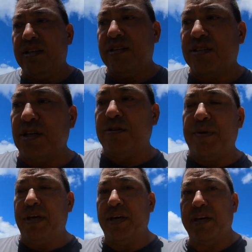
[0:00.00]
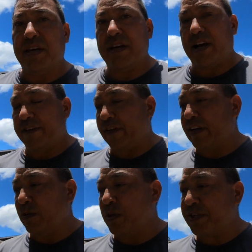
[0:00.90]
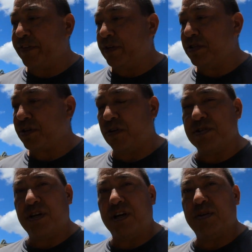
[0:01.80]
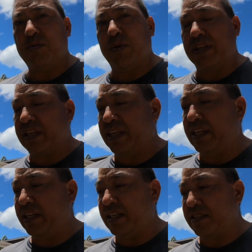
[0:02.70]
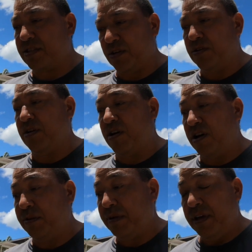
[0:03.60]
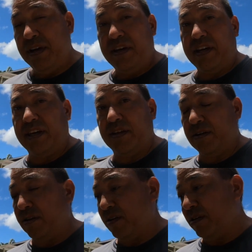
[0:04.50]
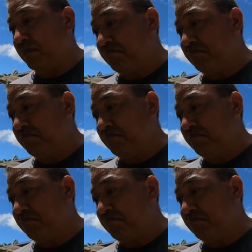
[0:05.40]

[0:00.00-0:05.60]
So I find out which fuse turns on when the key is turned on, either